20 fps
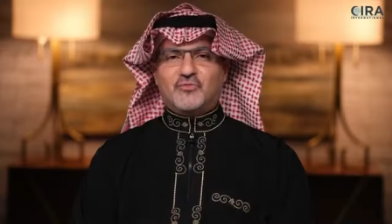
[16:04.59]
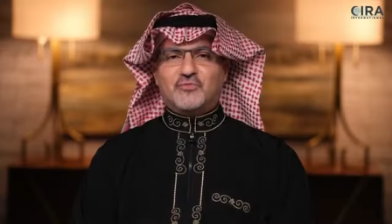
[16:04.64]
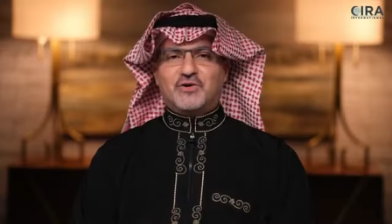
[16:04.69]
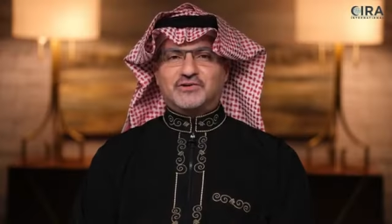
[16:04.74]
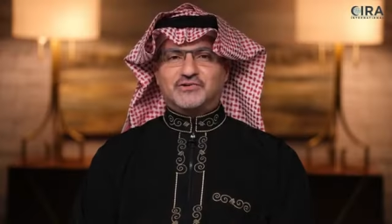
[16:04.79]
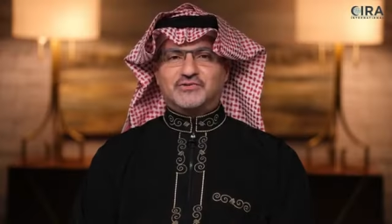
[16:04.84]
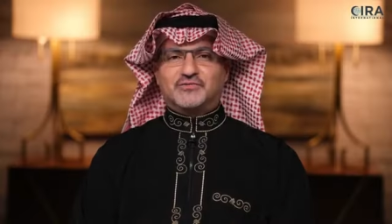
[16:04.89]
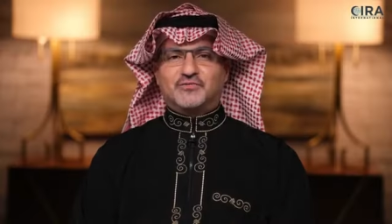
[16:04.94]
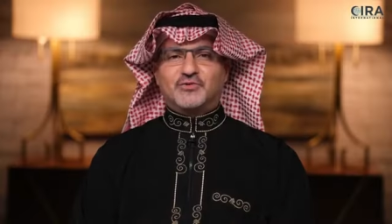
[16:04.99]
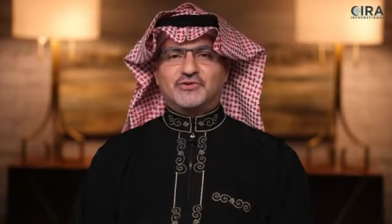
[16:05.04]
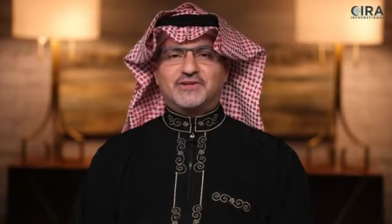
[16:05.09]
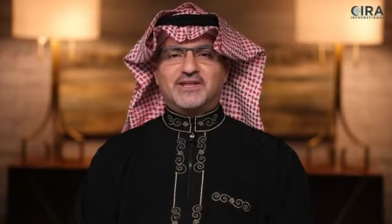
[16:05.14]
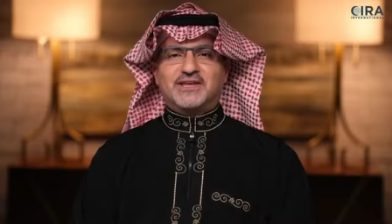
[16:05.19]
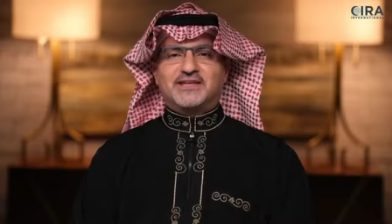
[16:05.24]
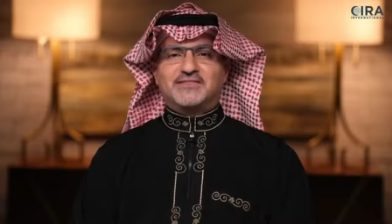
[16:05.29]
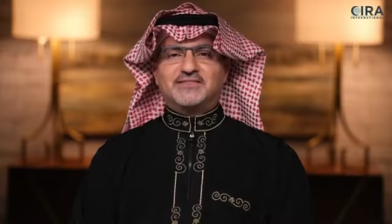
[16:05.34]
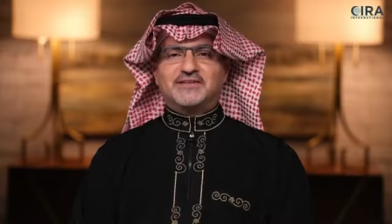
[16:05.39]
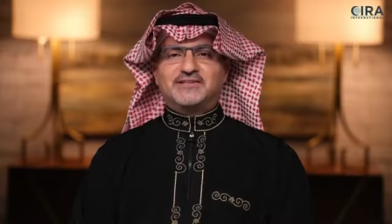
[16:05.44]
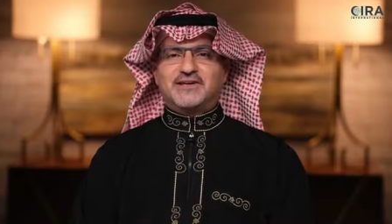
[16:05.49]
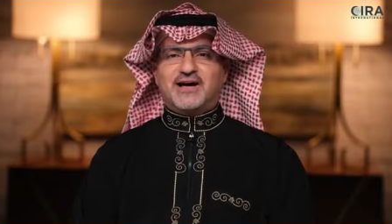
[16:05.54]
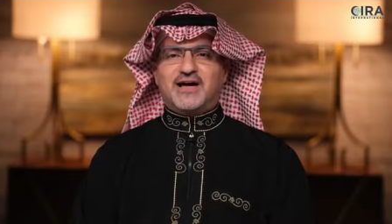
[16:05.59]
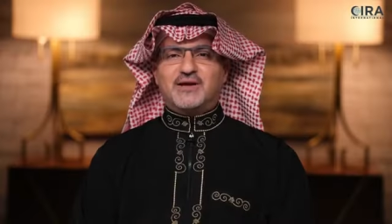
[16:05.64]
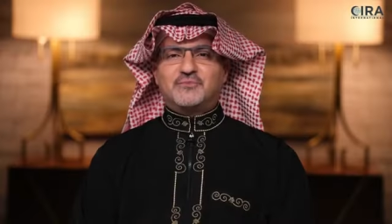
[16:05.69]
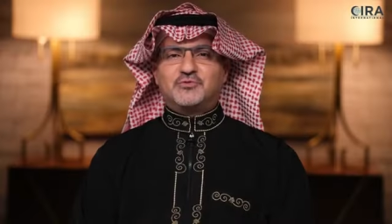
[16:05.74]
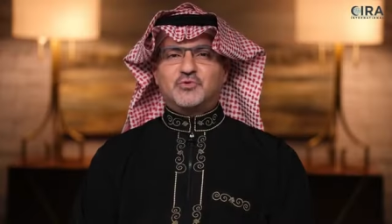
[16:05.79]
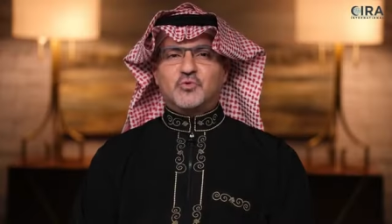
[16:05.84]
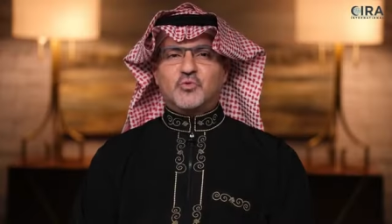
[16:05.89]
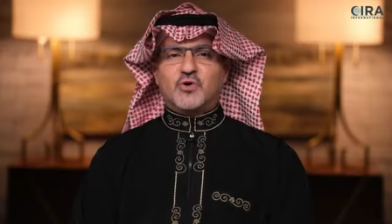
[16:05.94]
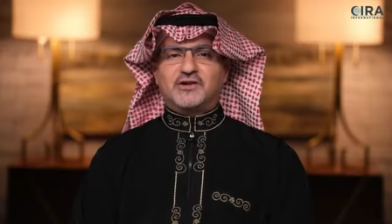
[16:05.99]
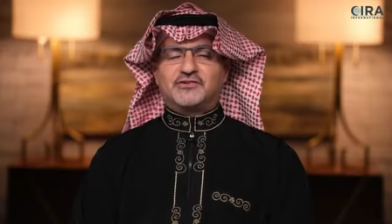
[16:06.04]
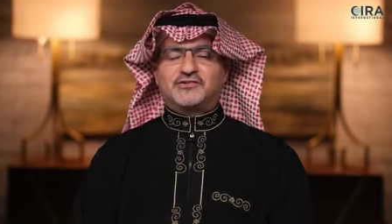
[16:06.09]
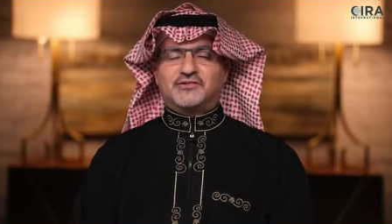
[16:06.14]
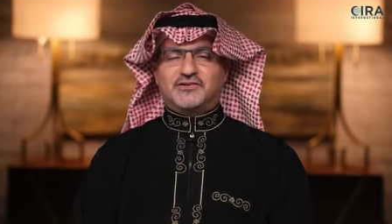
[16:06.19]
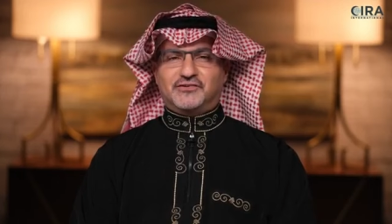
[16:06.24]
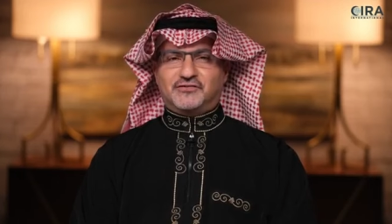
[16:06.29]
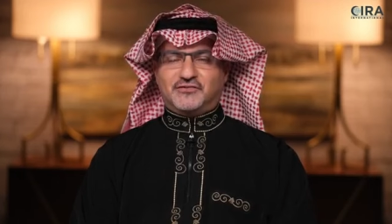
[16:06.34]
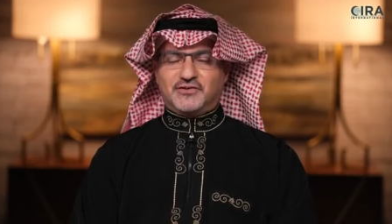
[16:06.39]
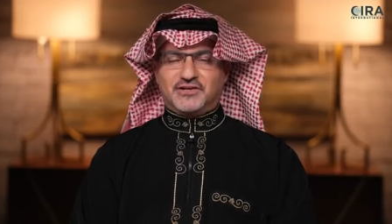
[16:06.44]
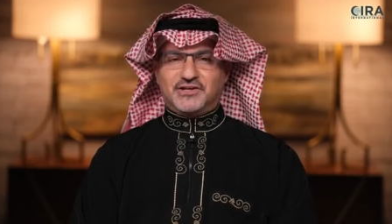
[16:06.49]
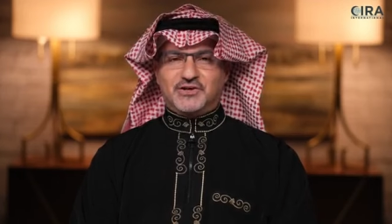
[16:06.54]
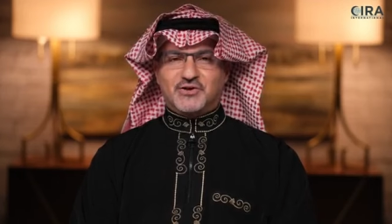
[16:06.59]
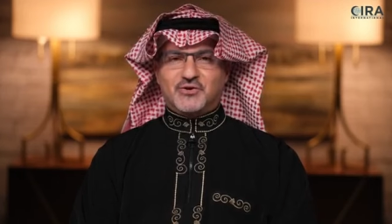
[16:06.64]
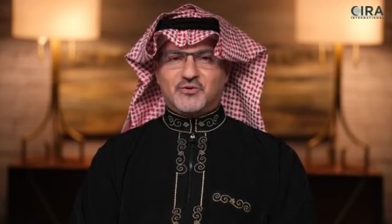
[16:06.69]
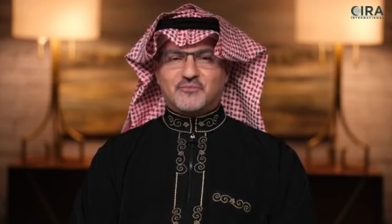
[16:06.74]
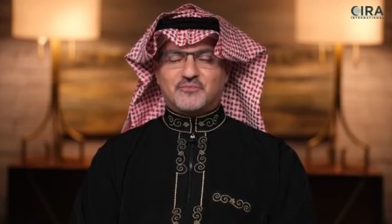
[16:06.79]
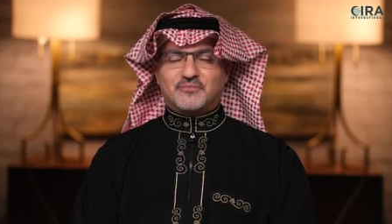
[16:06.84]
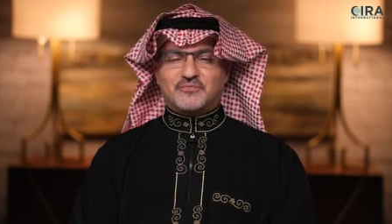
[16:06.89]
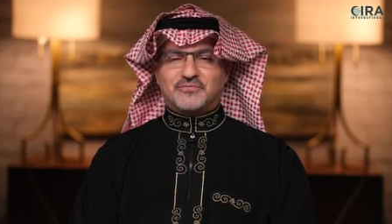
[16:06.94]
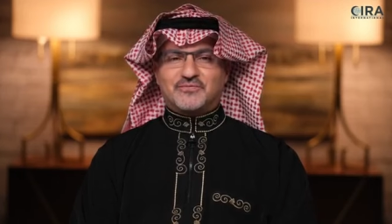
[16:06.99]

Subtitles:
much for taking the time to watch this video.